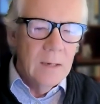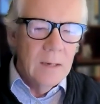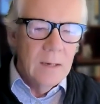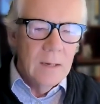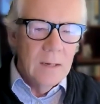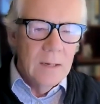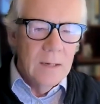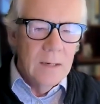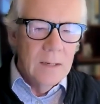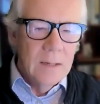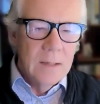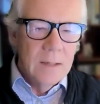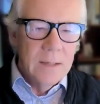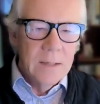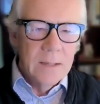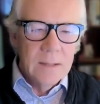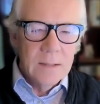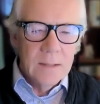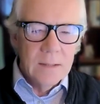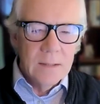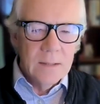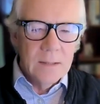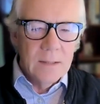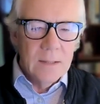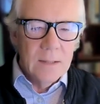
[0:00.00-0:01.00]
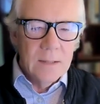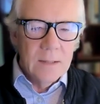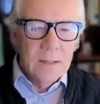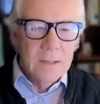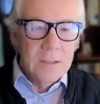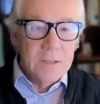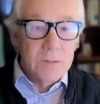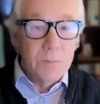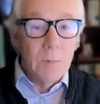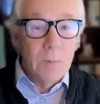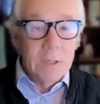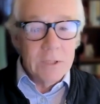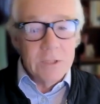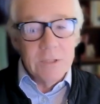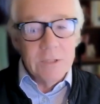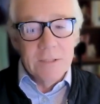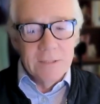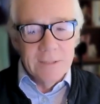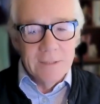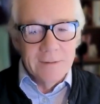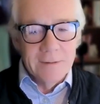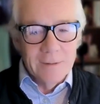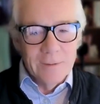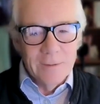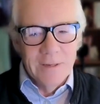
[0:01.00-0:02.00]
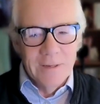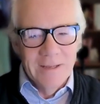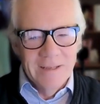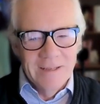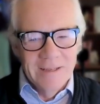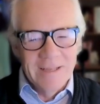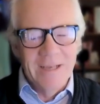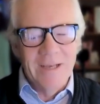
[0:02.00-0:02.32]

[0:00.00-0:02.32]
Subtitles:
and is much easier than,